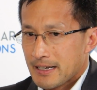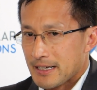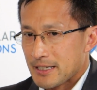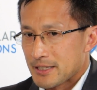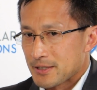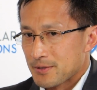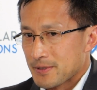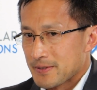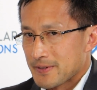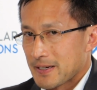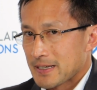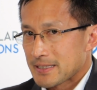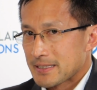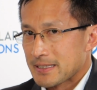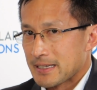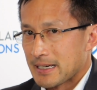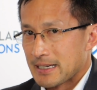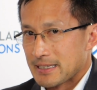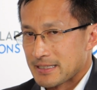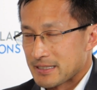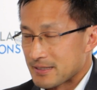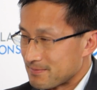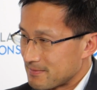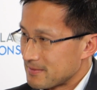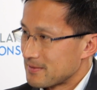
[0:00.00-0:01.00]
And so we've actually
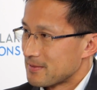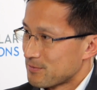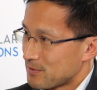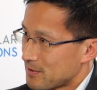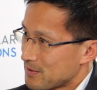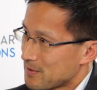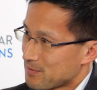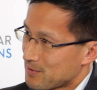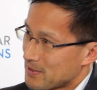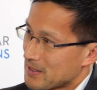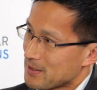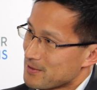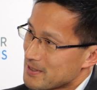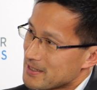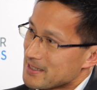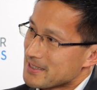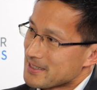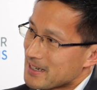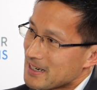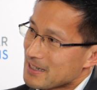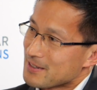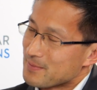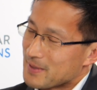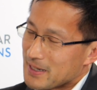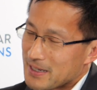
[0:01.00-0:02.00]
had some. What, what I wanted
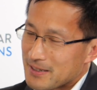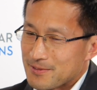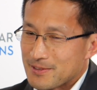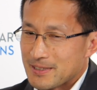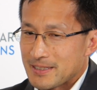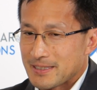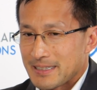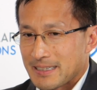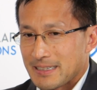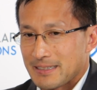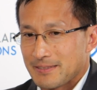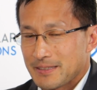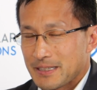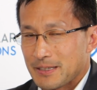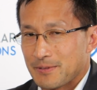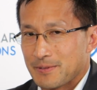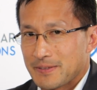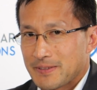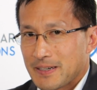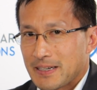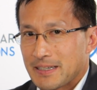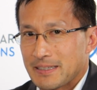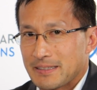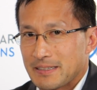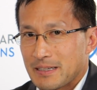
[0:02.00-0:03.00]
to talk about was that you know
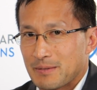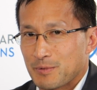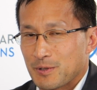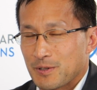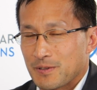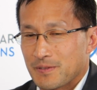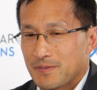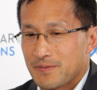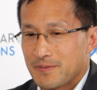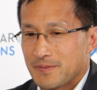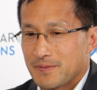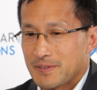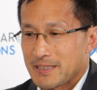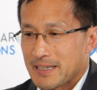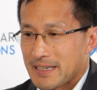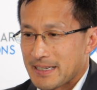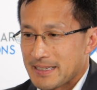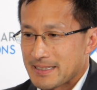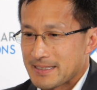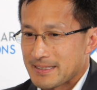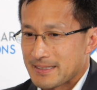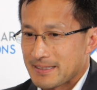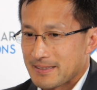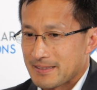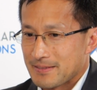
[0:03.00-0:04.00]
we've had a number of
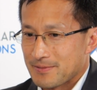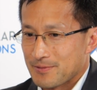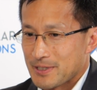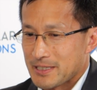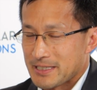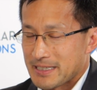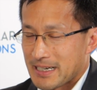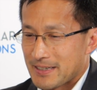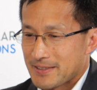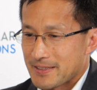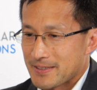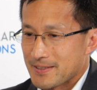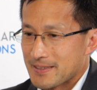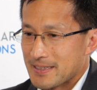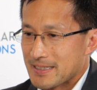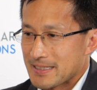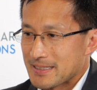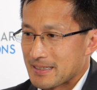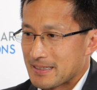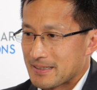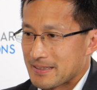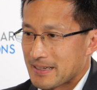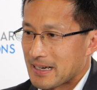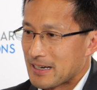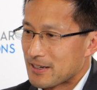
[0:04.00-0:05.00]
sites reach out to
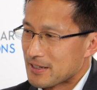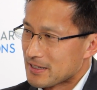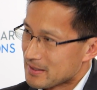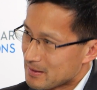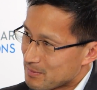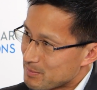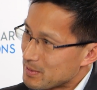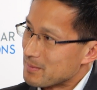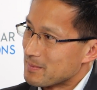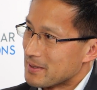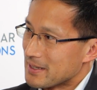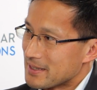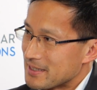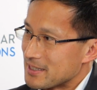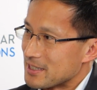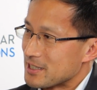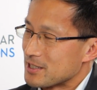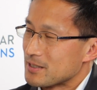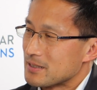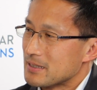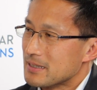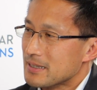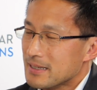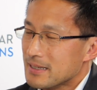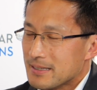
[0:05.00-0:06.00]
us on how to implement
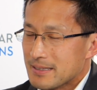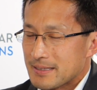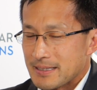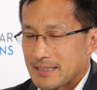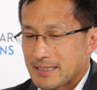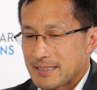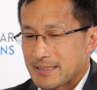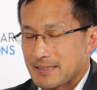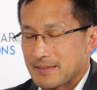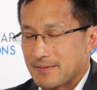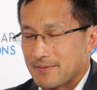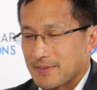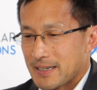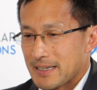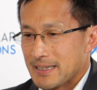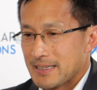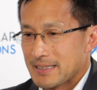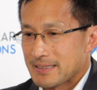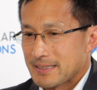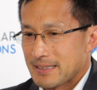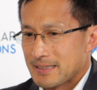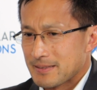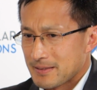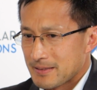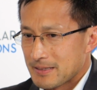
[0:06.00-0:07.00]
this this yeah.
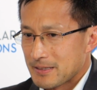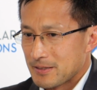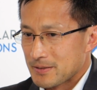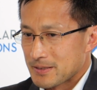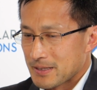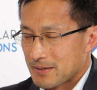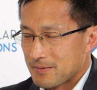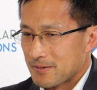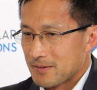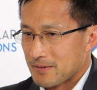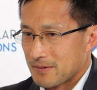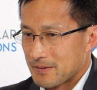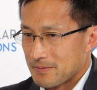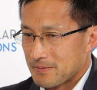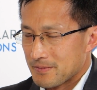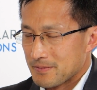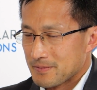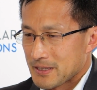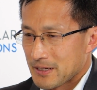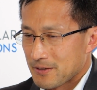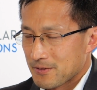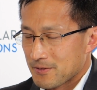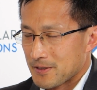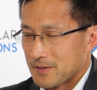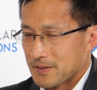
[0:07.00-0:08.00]
device, and you know some of them,
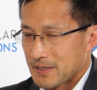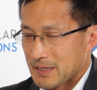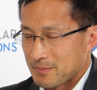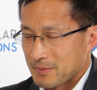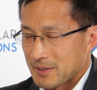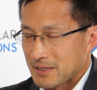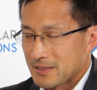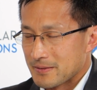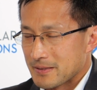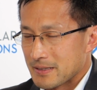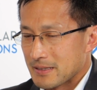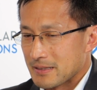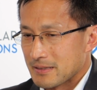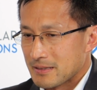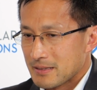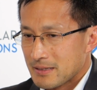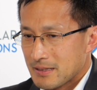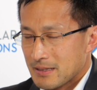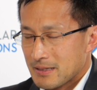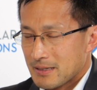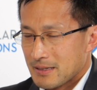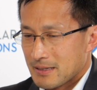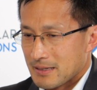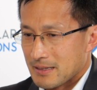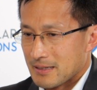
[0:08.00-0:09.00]
several of them, including
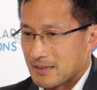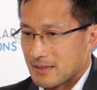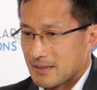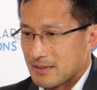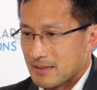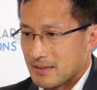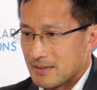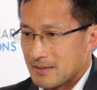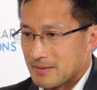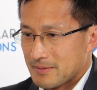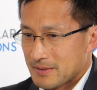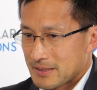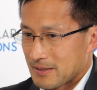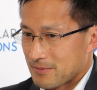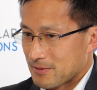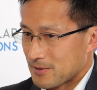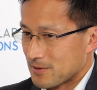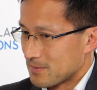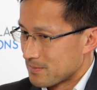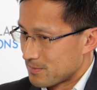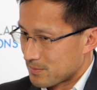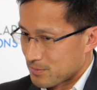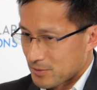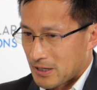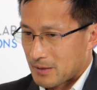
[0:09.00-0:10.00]
uh,
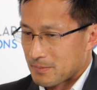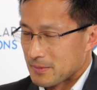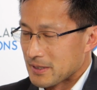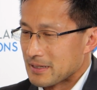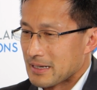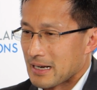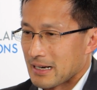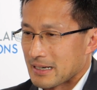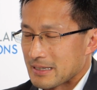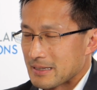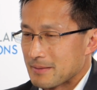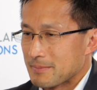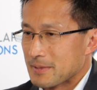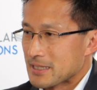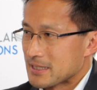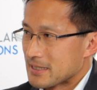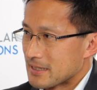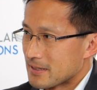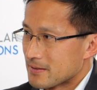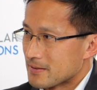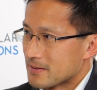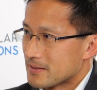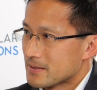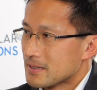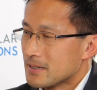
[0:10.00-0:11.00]
several prominent academic
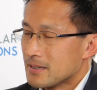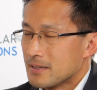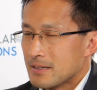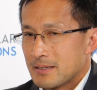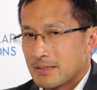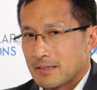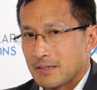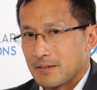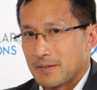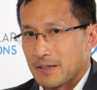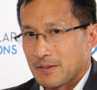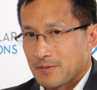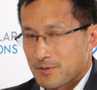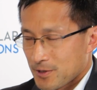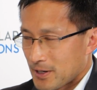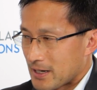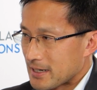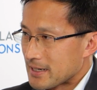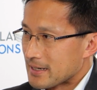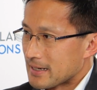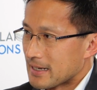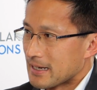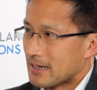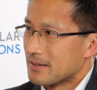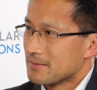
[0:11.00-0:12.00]
centers. You know they've
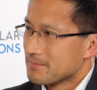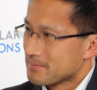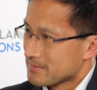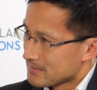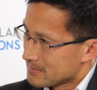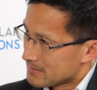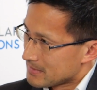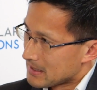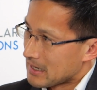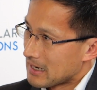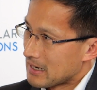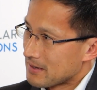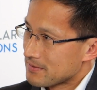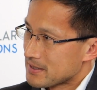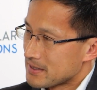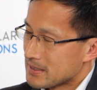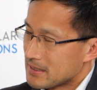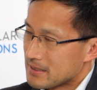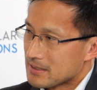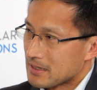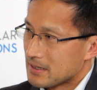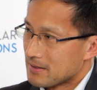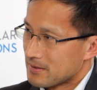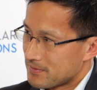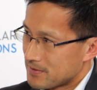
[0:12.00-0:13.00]
tried it out. They have
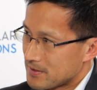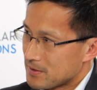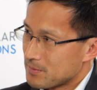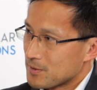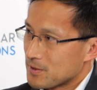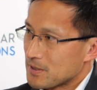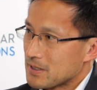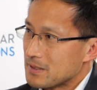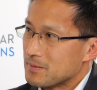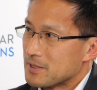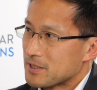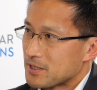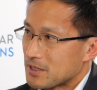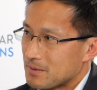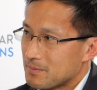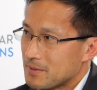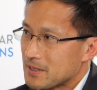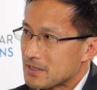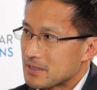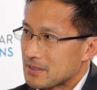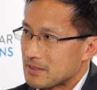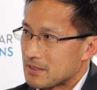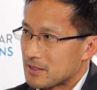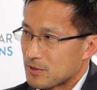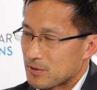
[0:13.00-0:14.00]
seen a few more
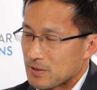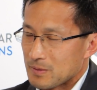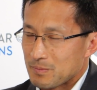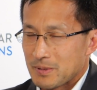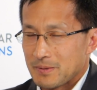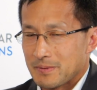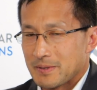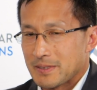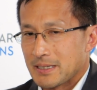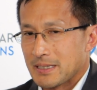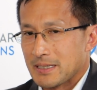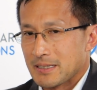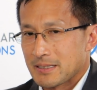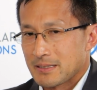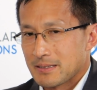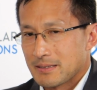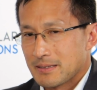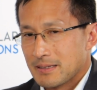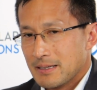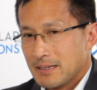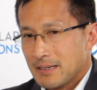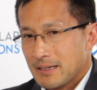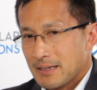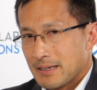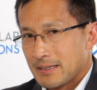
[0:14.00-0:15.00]
hematomas in their implementation,
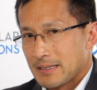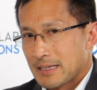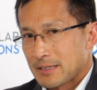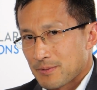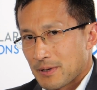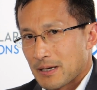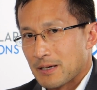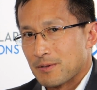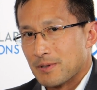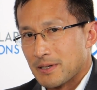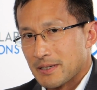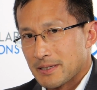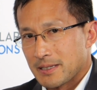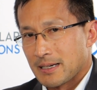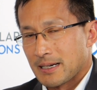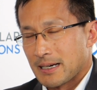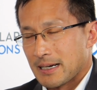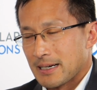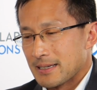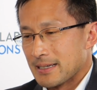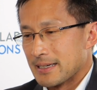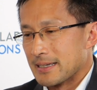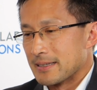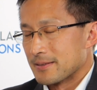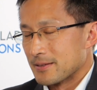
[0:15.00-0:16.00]
and that's why I wanted to
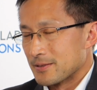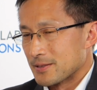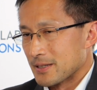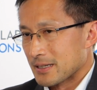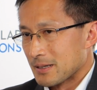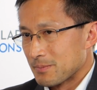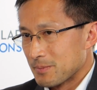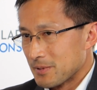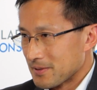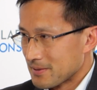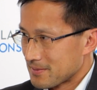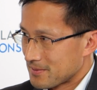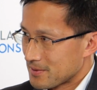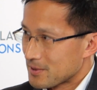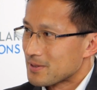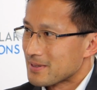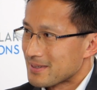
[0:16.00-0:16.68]
highlight. There's a couple of